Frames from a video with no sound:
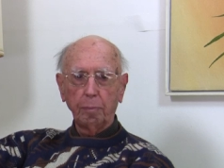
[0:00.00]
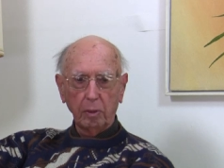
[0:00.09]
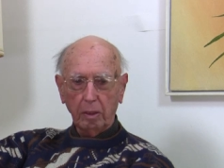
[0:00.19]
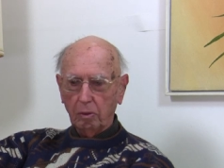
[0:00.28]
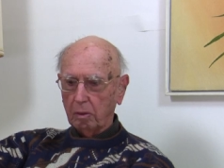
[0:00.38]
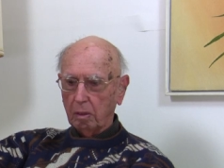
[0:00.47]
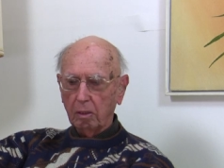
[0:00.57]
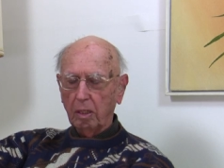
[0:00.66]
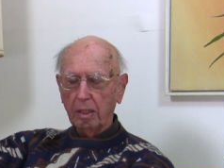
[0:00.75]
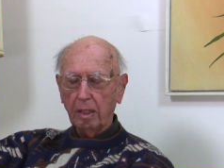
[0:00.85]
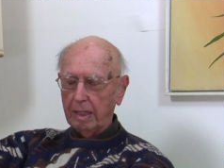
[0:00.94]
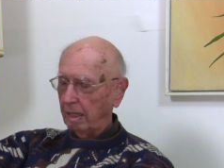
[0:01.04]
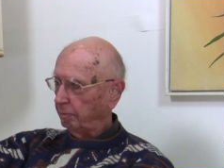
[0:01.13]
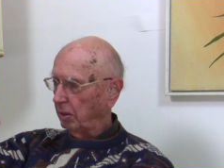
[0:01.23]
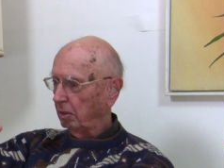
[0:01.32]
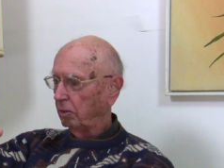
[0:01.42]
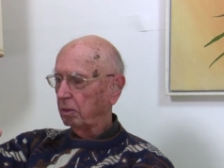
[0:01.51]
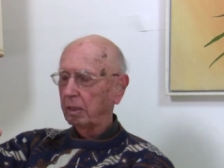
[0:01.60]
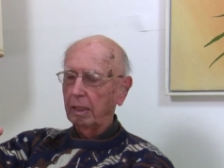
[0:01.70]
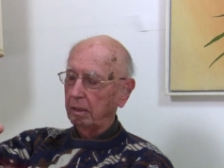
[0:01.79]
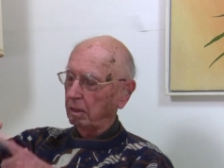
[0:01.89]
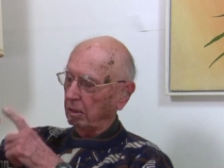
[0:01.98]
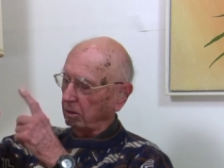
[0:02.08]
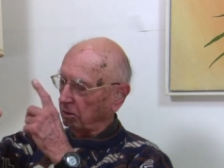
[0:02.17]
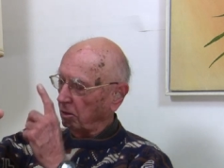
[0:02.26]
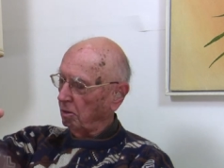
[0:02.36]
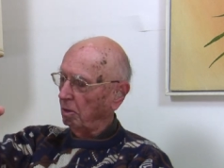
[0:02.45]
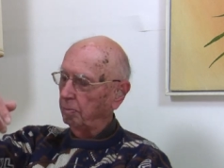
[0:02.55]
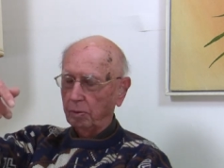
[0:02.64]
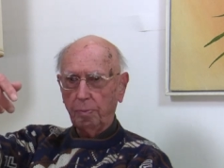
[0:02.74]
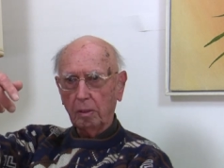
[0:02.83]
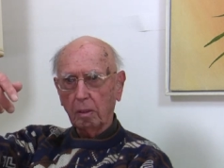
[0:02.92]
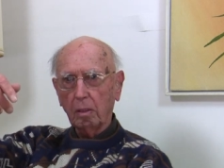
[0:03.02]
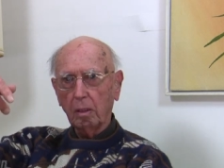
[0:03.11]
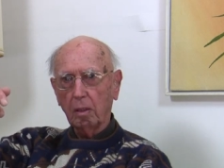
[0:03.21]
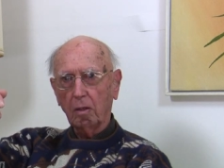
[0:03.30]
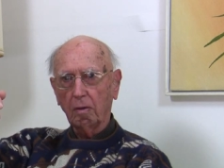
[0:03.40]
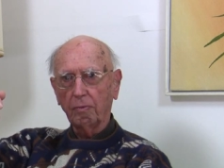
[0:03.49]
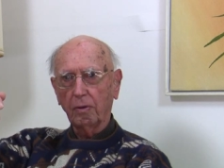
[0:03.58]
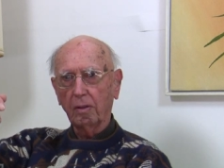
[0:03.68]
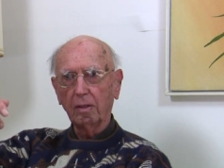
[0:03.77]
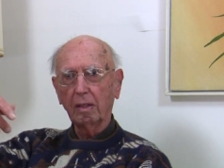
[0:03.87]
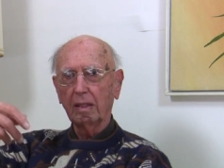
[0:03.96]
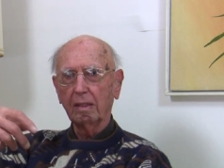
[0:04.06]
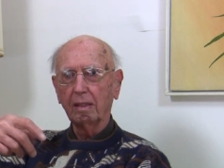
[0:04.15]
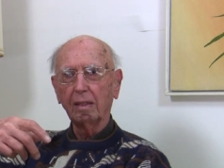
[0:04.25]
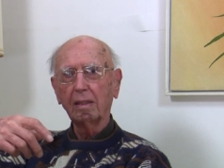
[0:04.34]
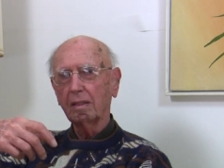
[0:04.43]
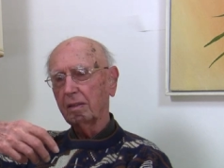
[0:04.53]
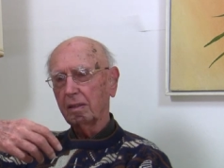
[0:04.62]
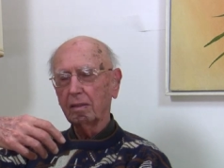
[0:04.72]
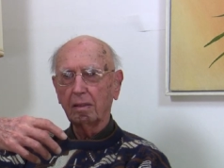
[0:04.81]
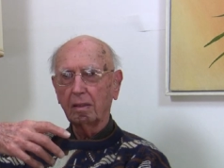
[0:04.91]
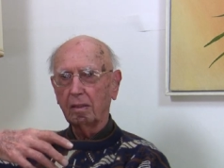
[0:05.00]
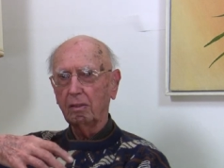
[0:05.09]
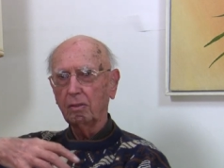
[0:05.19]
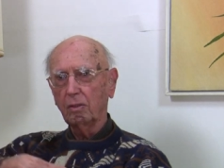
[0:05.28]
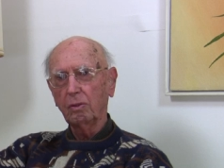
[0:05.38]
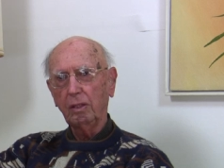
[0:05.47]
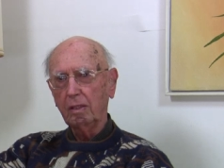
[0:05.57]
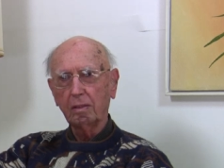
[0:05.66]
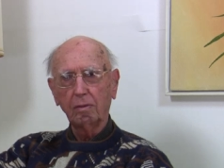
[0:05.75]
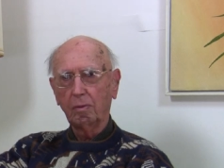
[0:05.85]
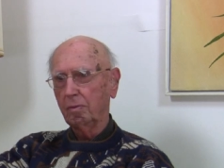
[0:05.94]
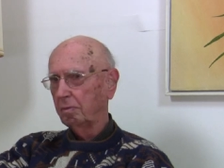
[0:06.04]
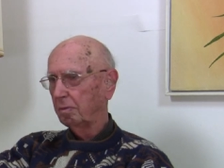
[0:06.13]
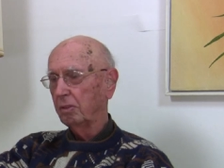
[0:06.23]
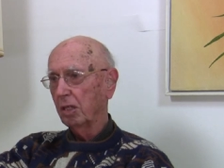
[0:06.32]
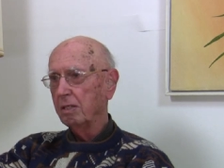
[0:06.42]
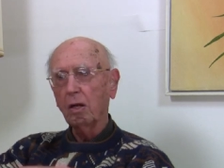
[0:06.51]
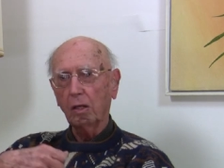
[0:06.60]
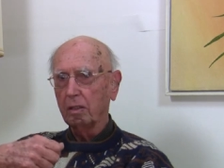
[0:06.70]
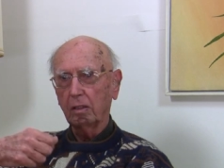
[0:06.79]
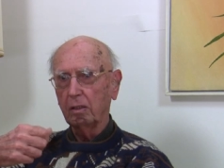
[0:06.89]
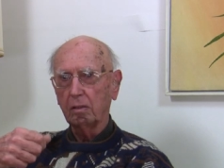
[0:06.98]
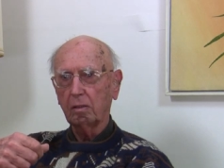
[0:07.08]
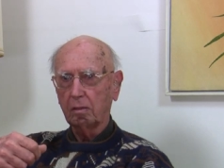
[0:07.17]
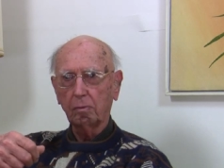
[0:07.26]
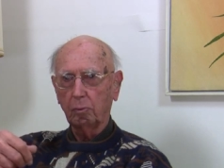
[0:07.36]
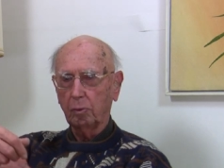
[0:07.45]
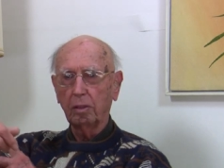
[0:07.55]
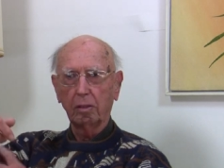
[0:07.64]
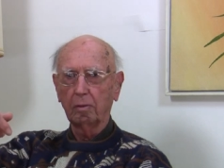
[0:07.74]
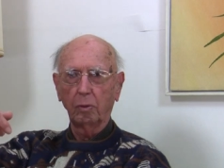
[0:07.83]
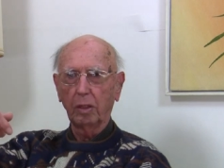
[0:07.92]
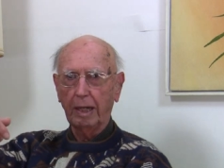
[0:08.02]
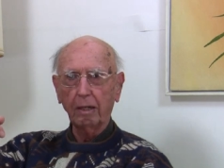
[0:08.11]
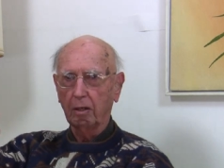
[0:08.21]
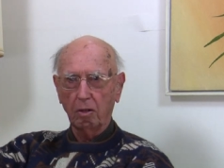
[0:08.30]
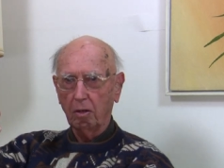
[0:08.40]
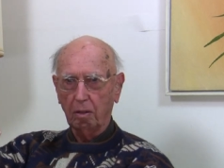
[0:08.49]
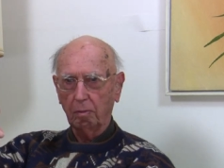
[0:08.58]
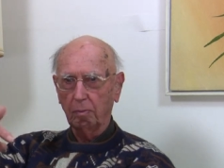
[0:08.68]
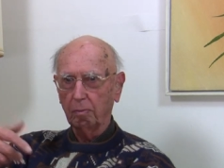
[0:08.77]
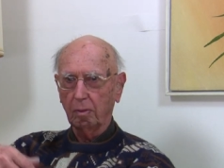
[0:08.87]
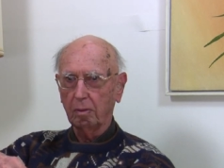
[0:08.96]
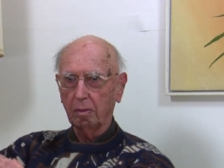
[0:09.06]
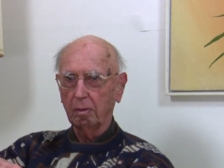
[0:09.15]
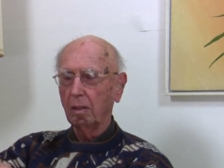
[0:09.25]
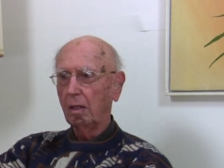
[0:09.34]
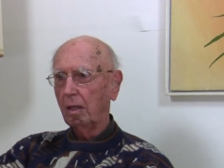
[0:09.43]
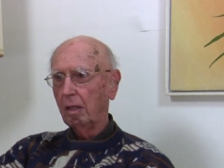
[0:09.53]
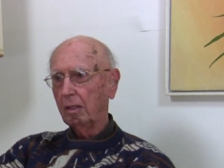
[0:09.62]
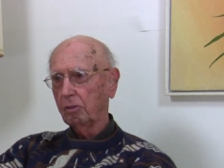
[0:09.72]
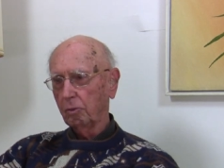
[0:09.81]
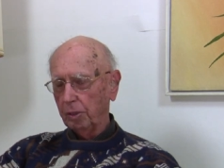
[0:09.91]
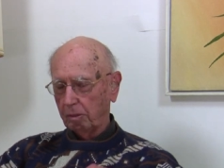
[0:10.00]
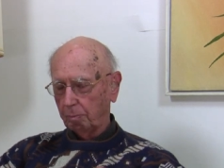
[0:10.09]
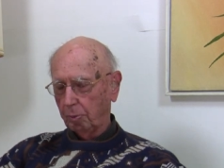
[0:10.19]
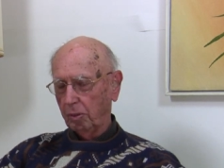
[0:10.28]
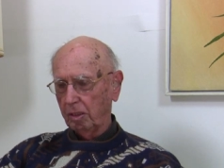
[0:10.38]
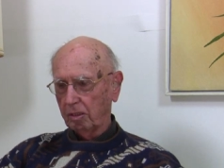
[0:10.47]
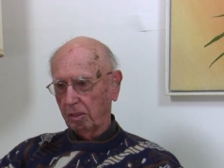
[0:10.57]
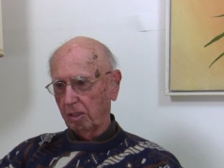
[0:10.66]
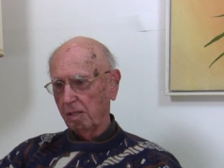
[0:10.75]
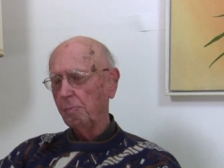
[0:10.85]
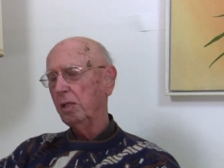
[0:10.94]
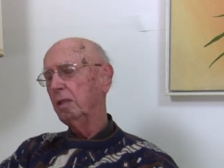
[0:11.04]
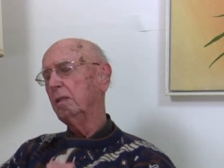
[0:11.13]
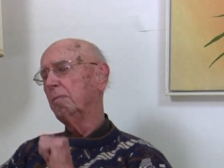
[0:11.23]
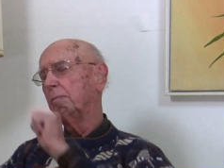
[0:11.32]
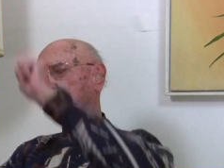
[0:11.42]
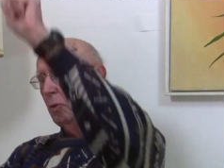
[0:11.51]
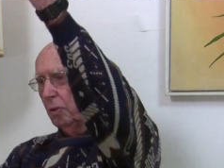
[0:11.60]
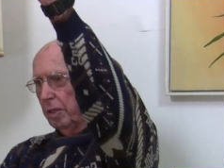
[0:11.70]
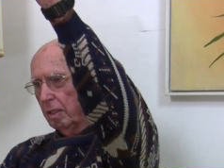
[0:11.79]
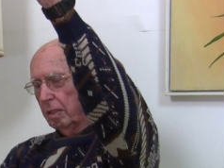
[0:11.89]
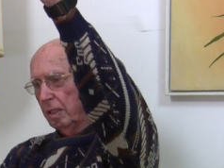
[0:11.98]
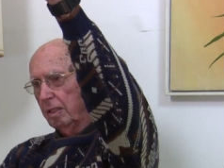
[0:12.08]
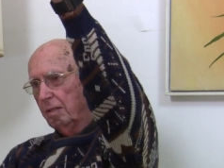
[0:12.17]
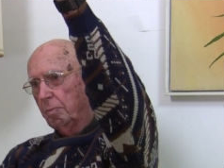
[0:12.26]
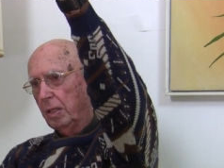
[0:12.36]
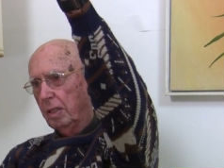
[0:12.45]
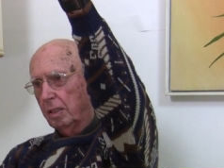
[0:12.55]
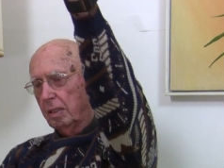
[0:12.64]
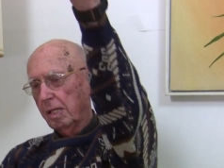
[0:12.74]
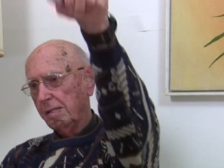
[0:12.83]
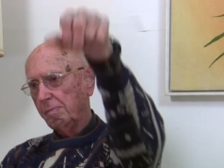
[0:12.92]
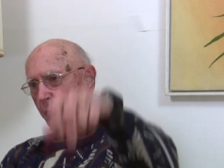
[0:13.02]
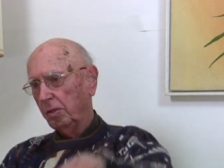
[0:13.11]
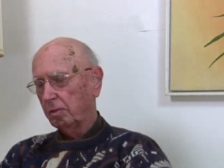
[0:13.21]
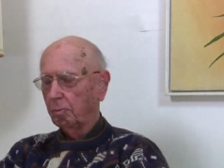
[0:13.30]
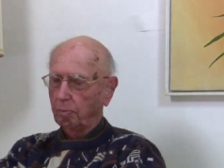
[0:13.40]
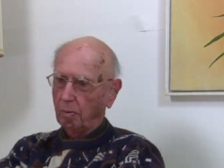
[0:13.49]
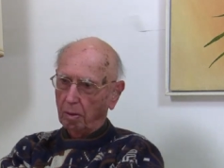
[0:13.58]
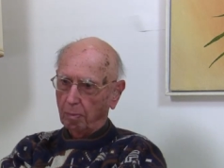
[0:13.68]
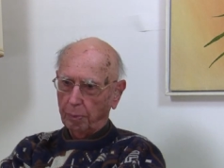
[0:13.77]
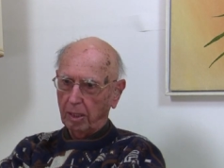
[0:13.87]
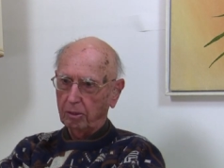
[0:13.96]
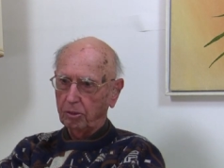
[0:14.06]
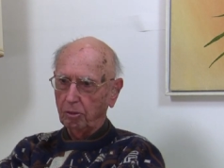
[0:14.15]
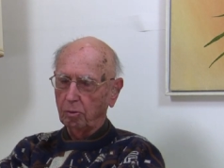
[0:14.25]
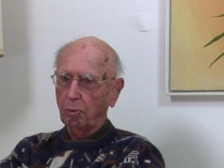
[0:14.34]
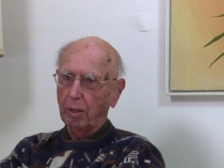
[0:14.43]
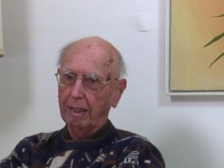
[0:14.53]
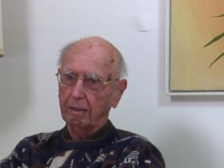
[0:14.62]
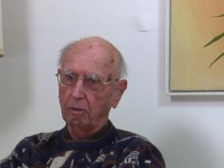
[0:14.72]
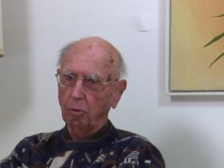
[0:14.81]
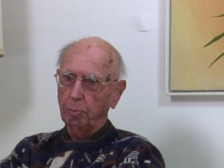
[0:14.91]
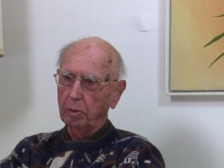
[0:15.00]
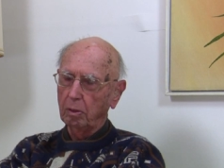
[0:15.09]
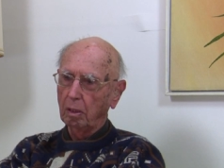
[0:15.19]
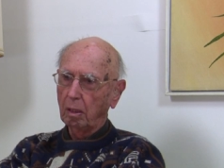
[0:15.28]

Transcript: but he looked, nothing happened. He looked down at his arm had been cut off, uh, and you know he had done all of this with a, without an arm, and so he put his thumb in and pulled the thing. And by the time his parachute cracked open,